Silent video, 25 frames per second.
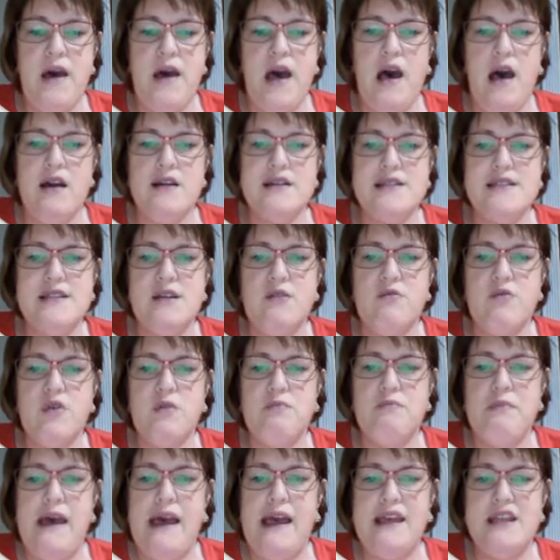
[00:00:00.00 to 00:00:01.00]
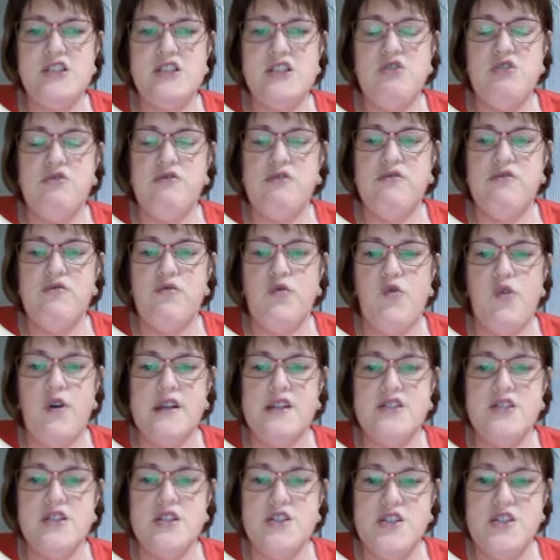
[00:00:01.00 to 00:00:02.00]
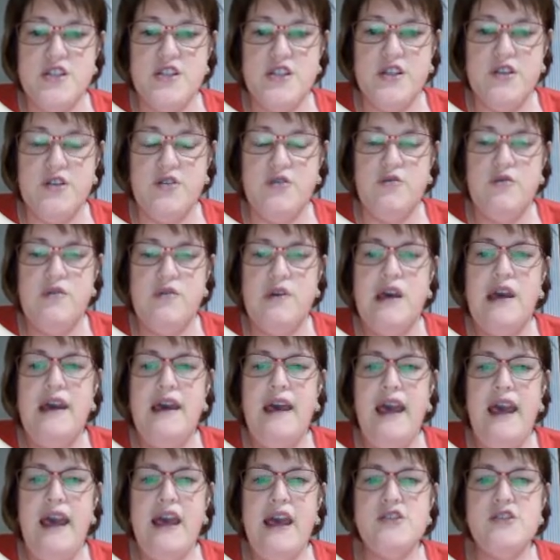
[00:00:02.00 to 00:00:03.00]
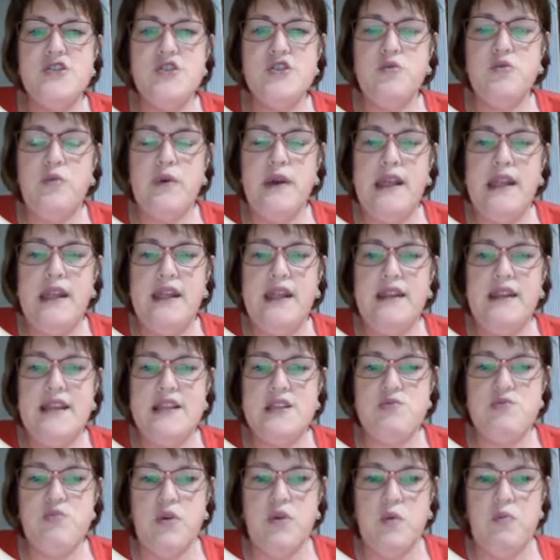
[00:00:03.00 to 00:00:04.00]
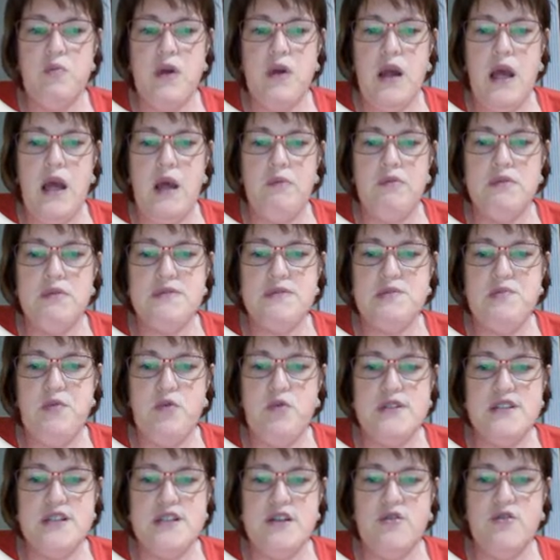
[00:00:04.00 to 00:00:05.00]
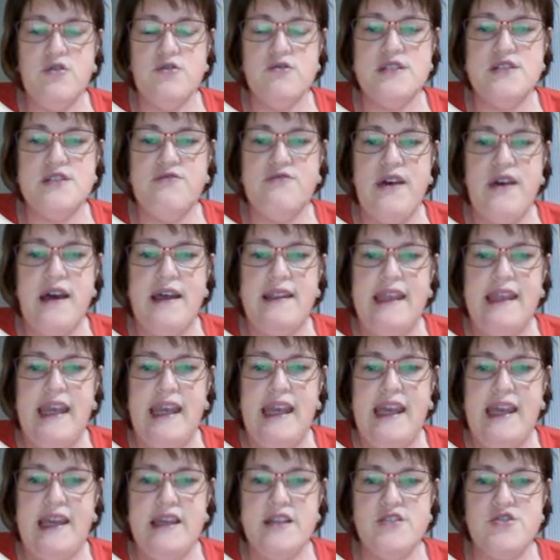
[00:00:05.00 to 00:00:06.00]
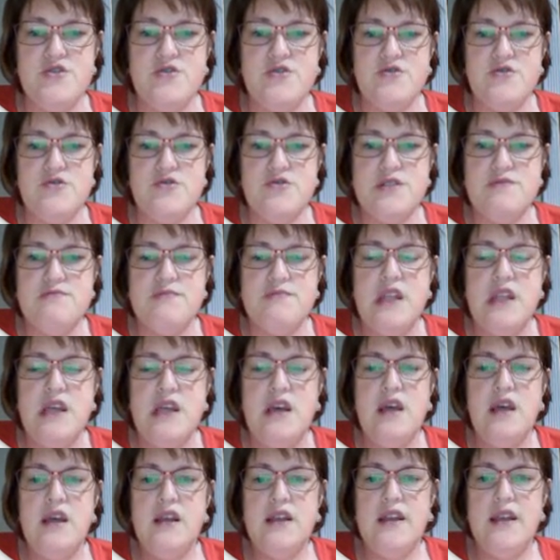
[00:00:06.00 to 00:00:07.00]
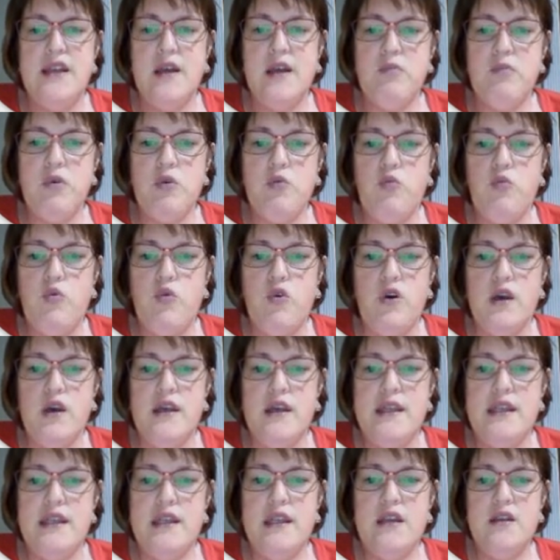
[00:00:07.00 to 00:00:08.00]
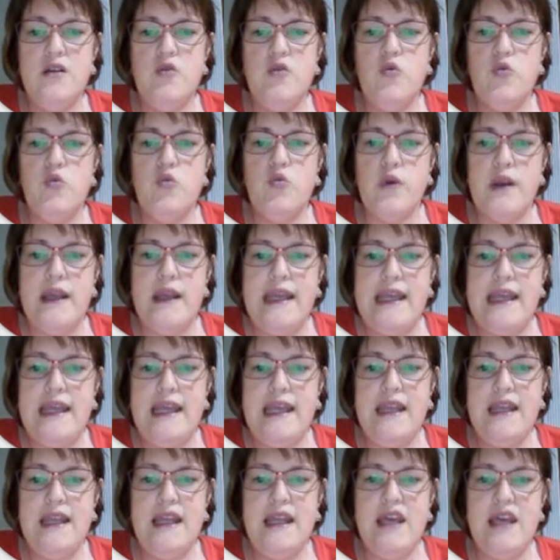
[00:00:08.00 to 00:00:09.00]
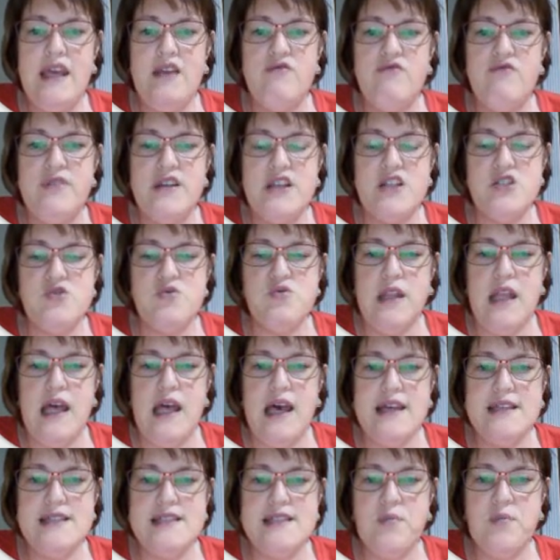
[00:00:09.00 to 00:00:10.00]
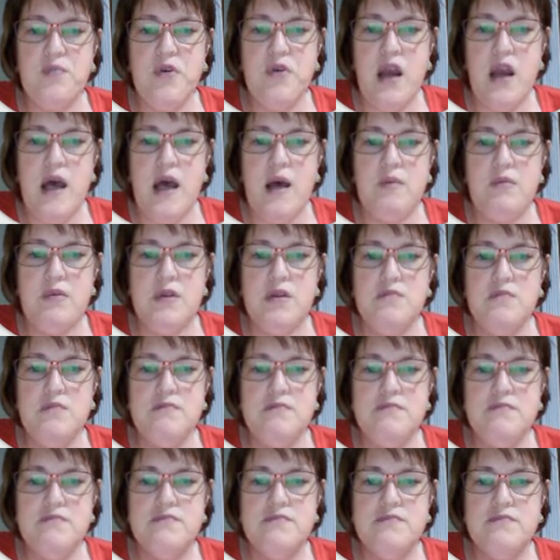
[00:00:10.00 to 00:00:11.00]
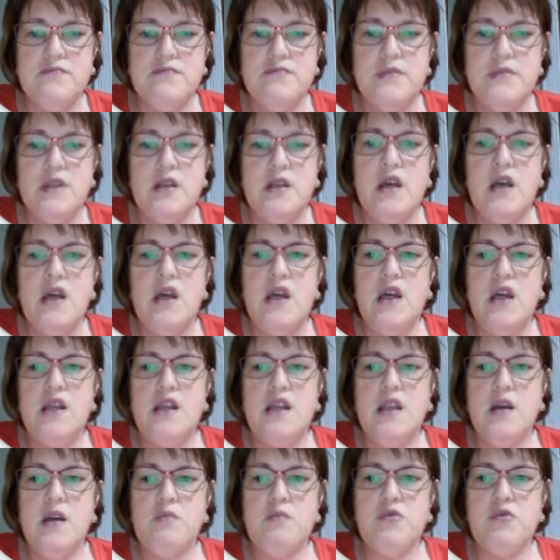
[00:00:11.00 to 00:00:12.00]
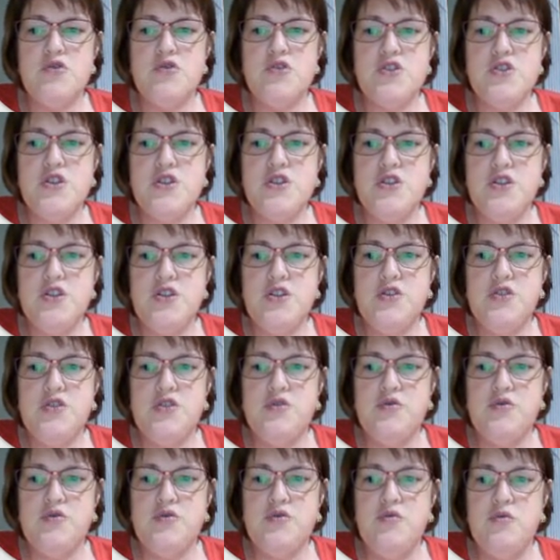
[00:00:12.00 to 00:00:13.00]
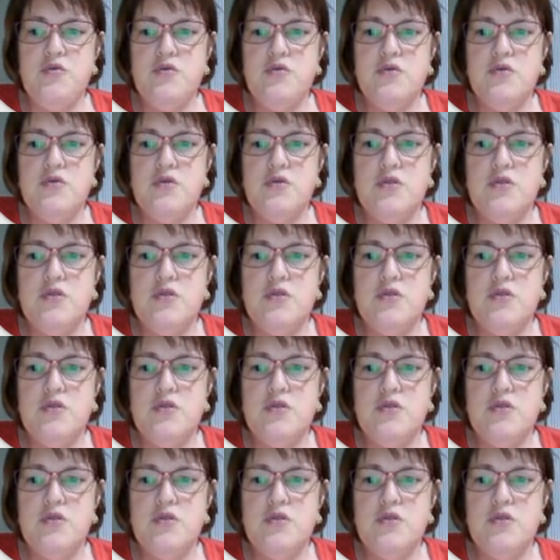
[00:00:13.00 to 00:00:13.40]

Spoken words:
box, it reminds you of what to do as you're reading these word problems, boys and girls, to find the answers. Number 1, read and visualize the problem. Number 2,